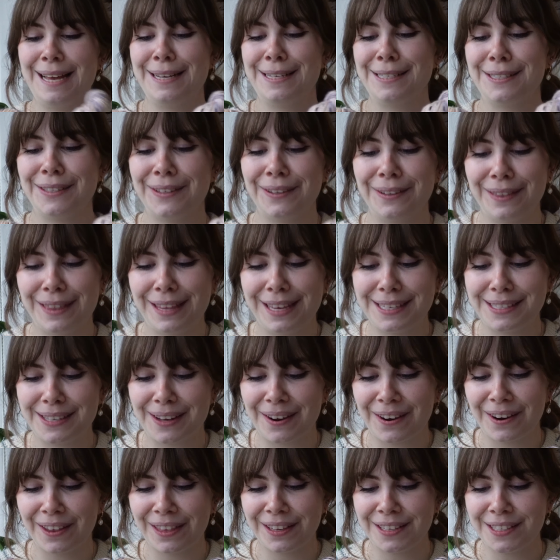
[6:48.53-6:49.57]
So these
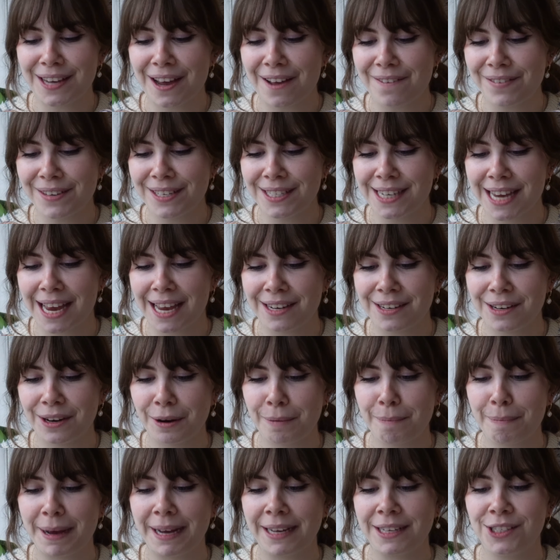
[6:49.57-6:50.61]
are the Tough and Tender
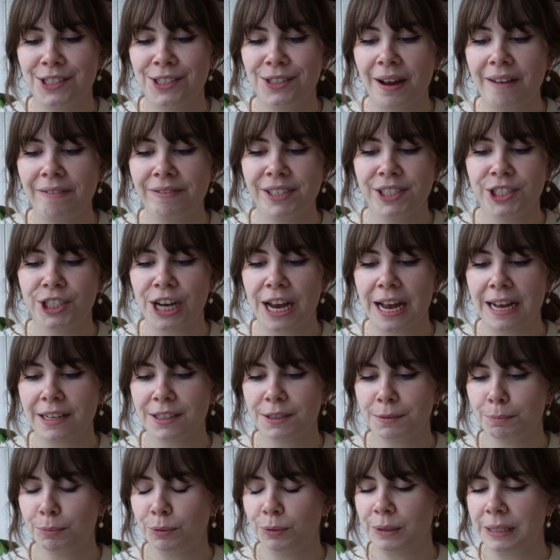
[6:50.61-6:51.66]
by Crafty
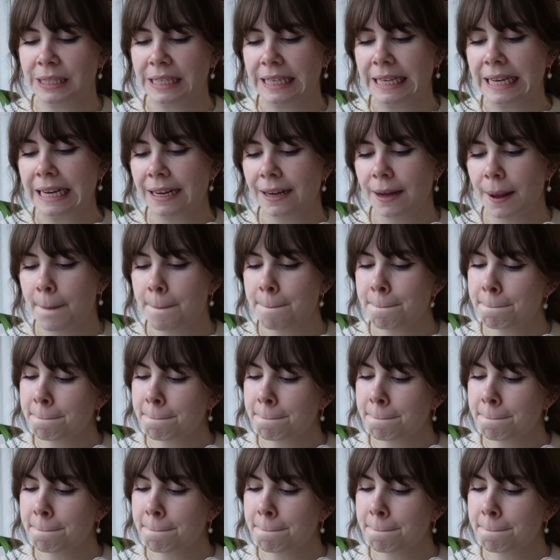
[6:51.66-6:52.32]
Jaks Boutique,